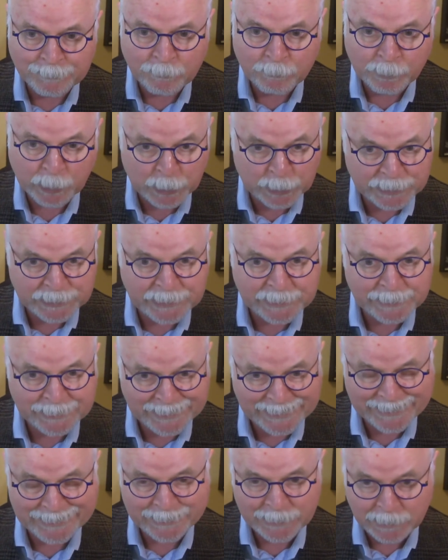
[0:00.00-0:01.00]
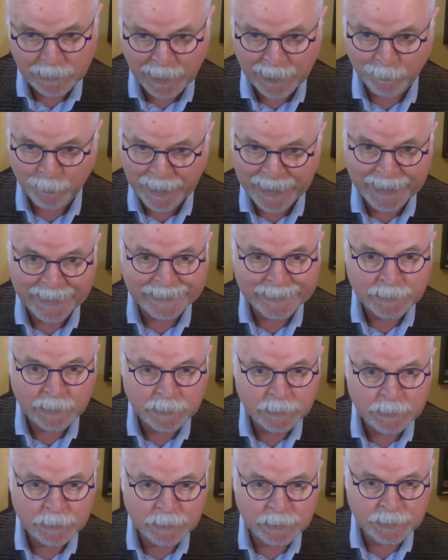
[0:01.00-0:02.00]
Persia, Iran,
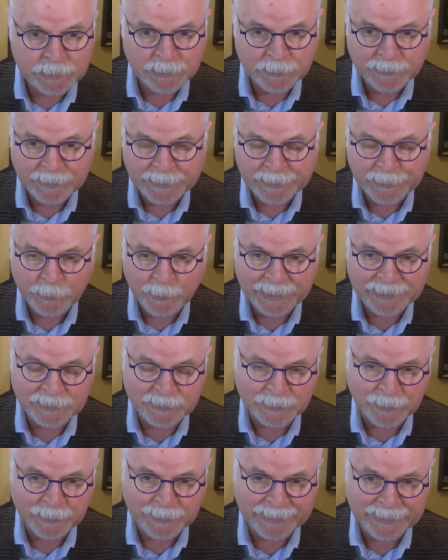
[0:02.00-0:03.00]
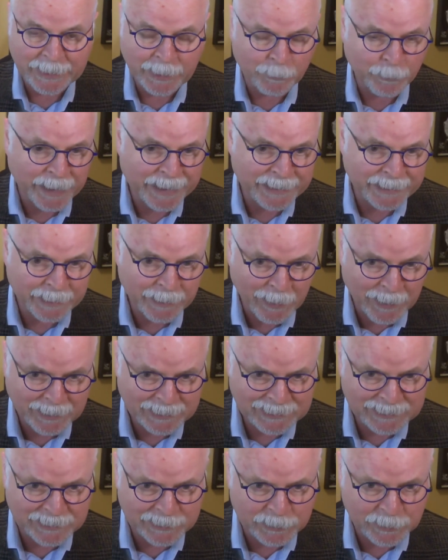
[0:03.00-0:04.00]
to the US during the Iranian
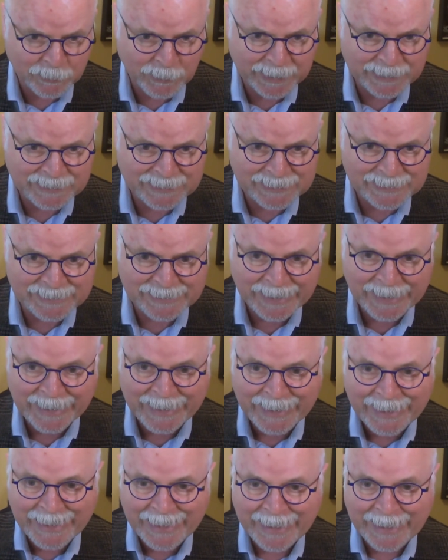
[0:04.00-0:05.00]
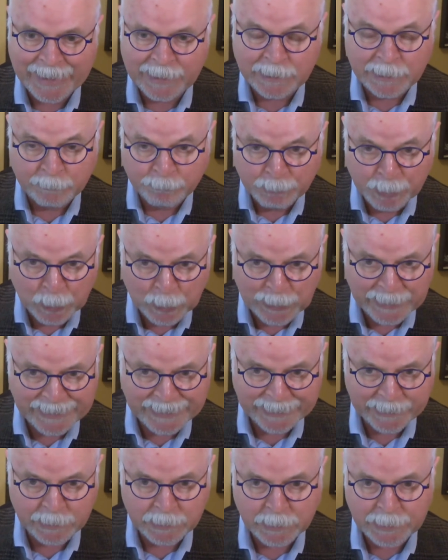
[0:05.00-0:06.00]
hostage crisis, and the
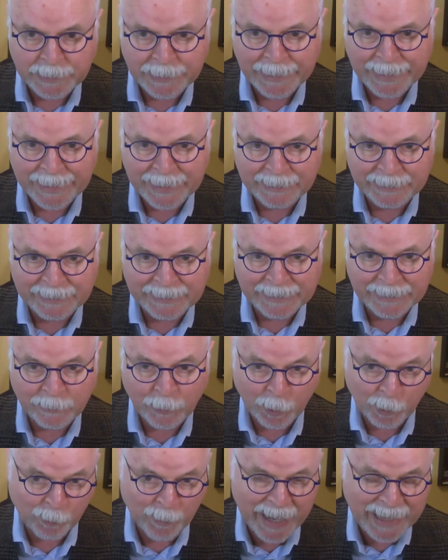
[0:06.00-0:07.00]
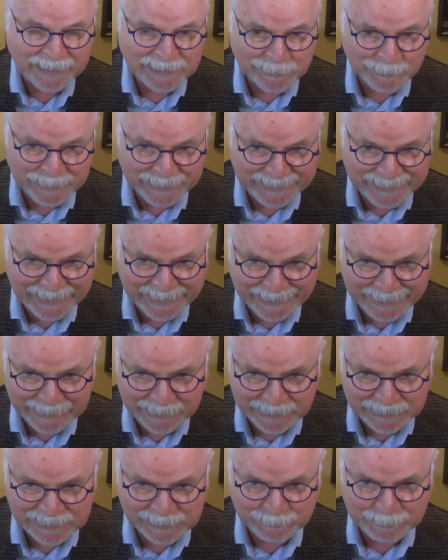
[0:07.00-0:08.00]
bullying and the harassment that he
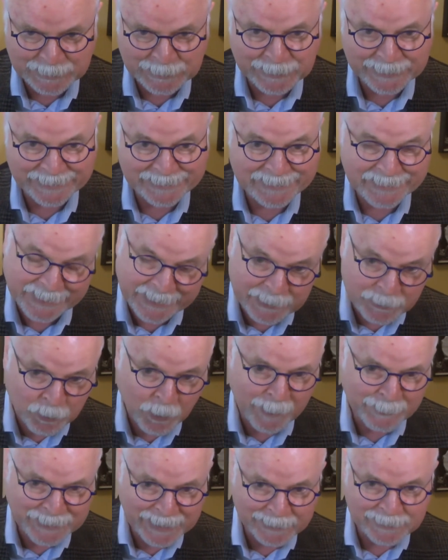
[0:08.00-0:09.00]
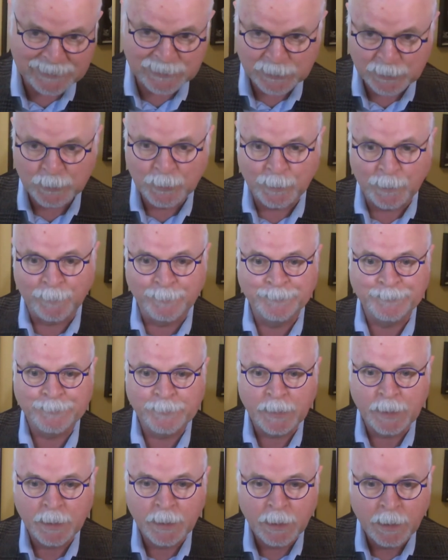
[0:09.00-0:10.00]
experienced. He dropped out of school.
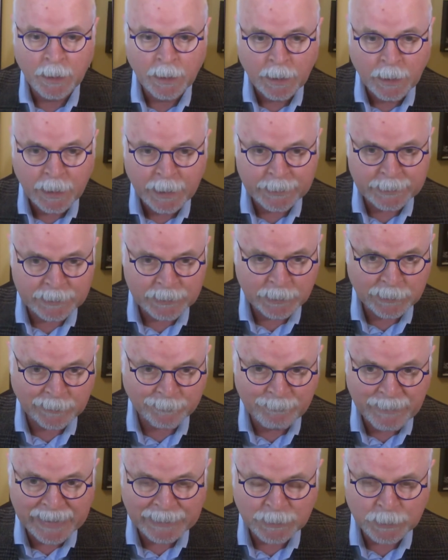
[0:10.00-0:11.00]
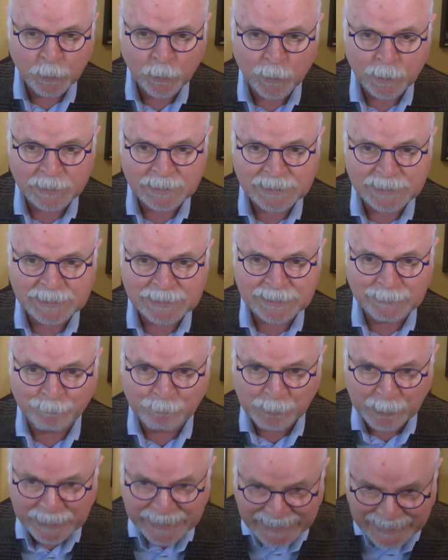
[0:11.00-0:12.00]
And it took mentors to
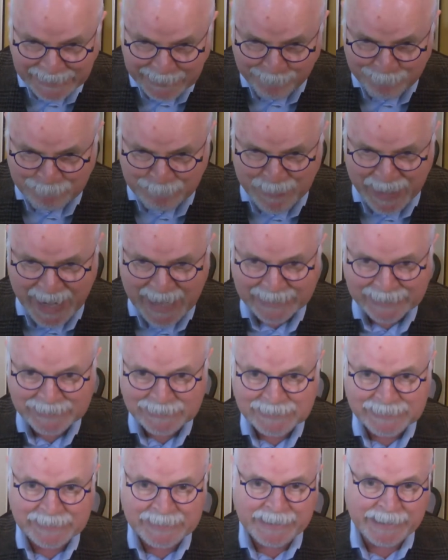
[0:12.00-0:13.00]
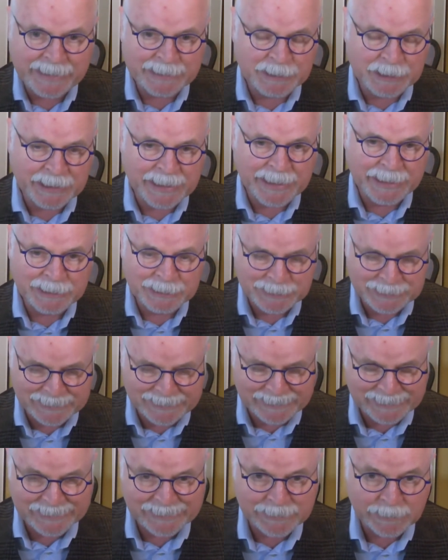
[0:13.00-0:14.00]
bring him back into the education
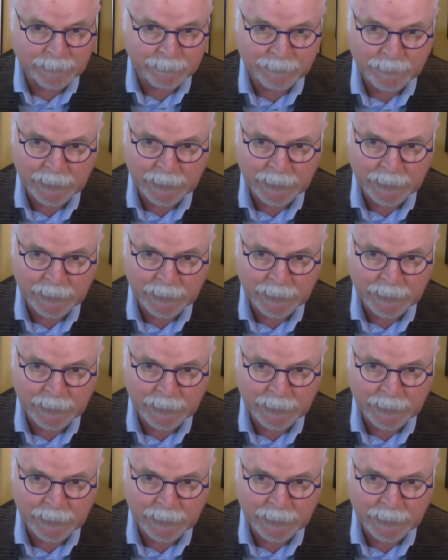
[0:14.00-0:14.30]
system,